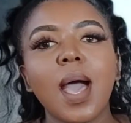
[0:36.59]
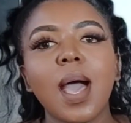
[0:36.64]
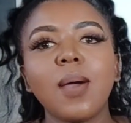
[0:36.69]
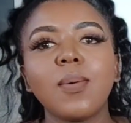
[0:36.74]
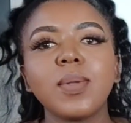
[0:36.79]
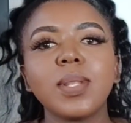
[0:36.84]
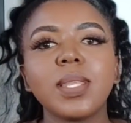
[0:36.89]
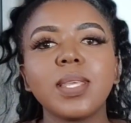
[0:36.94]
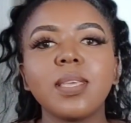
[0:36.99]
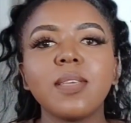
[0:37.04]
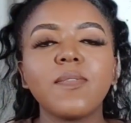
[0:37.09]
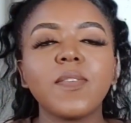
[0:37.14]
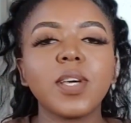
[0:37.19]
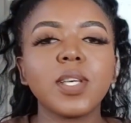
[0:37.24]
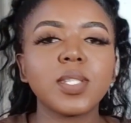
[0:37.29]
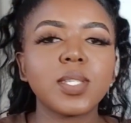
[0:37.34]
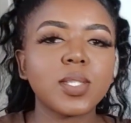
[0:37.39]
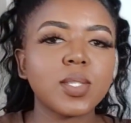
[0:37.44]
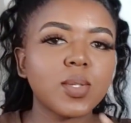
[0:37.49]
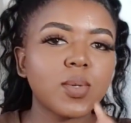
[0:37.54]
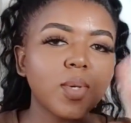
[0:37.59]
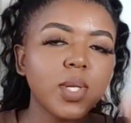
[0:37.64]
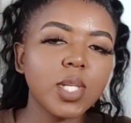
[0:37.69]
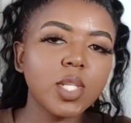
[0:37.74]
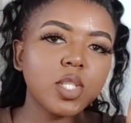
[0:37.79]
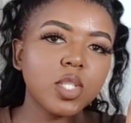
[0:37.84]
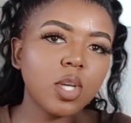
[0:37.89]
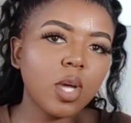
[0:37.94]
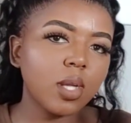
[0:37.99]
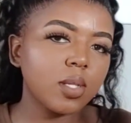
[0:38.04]
I will leave a
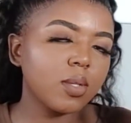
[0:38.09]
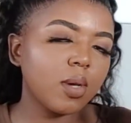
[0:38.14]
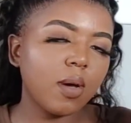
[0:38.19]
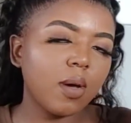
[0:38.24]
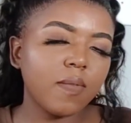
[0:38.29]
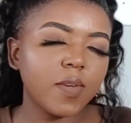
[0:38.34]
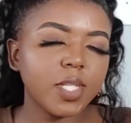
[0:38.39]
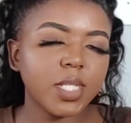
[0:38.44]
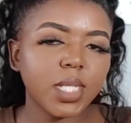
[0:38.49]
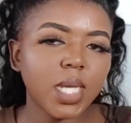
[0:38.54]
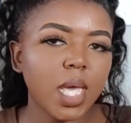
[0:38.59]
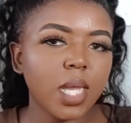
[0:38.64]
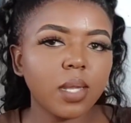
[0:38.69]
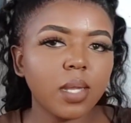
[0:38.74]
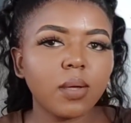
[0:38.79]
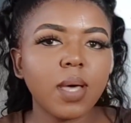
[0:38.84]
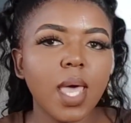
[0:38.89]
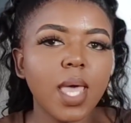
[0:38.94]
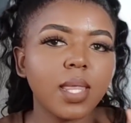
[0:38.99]
screenshot of her channel